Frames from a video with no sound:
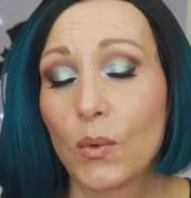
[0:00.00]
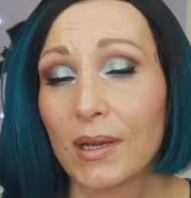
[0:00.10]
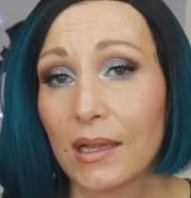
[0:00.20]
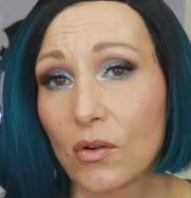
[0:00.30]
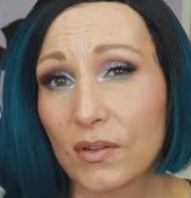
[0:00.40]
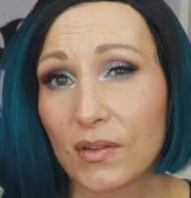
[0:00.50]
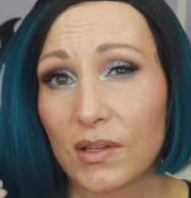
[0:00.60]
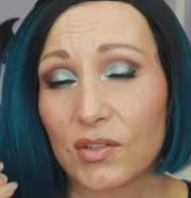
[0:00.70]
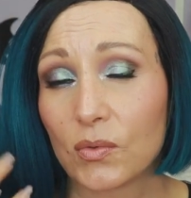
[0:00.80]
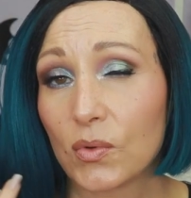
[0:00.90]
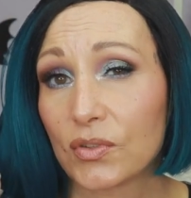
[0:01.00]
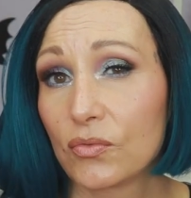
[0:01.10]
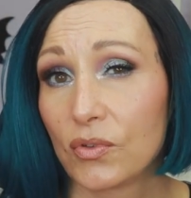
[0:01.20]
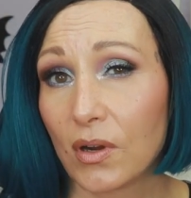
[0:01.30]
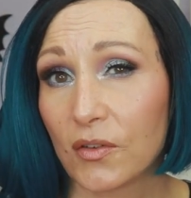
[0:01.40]
When I got this, it was
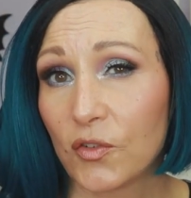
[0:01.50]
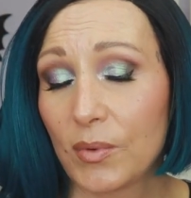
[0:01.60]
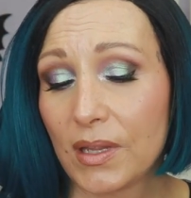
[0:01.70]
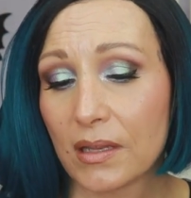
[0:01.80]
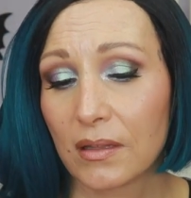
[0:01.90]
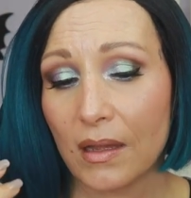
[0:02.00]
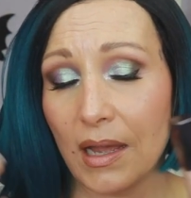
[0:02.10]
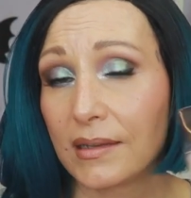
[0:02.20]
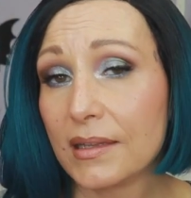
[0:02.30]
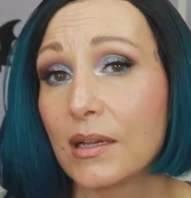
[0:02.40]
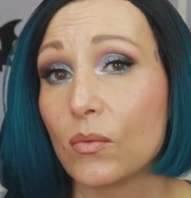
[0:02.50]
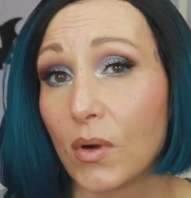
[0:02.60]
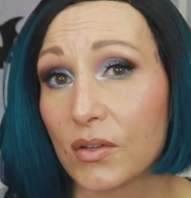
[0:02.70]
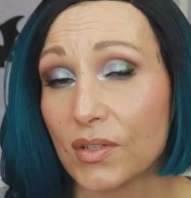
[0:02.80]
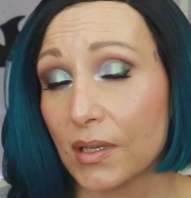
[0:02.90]
too dark for me. And the idea
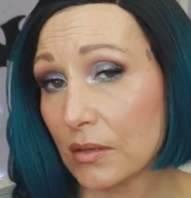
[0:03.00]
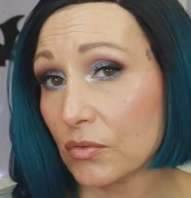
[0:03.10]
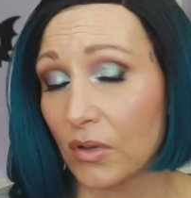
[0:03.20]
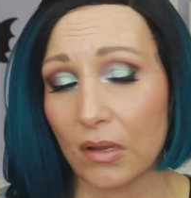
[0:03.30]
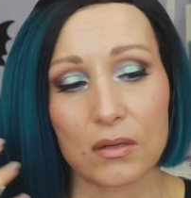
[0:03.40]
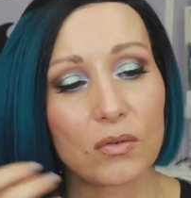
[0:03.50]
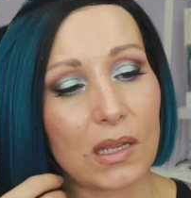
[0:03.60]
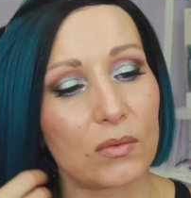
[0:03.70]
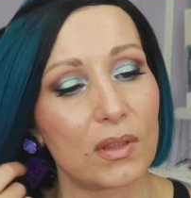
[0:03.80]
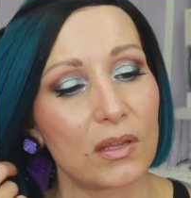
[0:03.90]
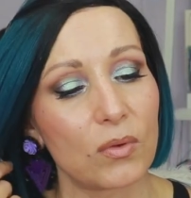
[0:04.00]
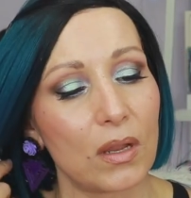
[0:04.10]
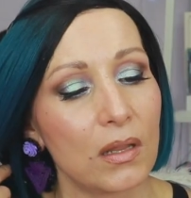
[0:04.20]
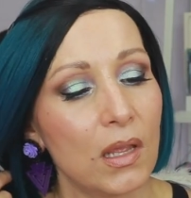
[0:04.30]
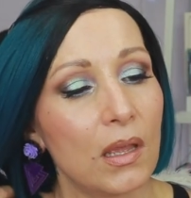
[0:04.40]
was that I could color correct with this
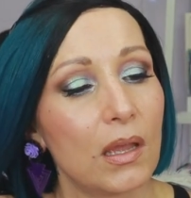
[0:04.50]
one.